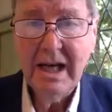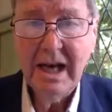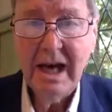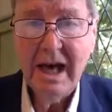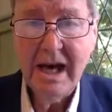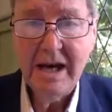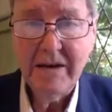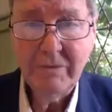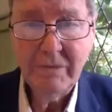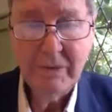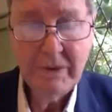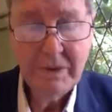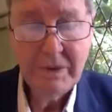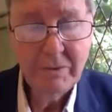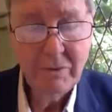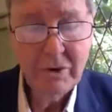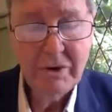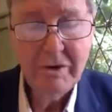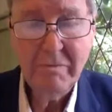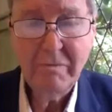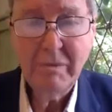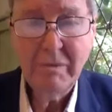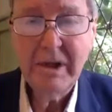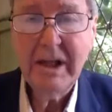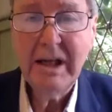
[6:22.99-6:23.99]
and we
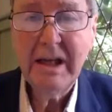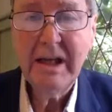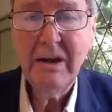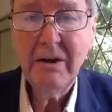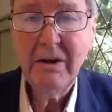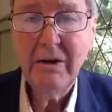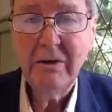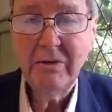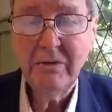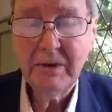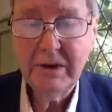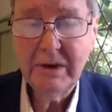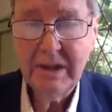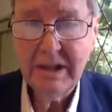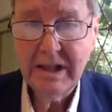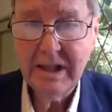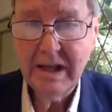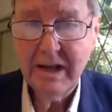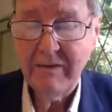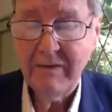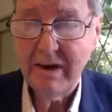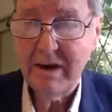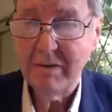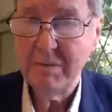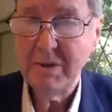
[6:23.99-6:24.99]
wouldn't be here if we didn't
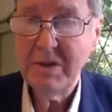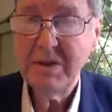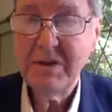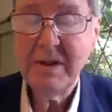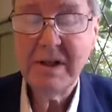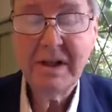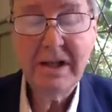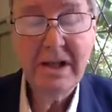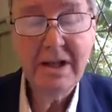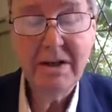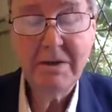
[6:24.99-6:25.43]
have our mystic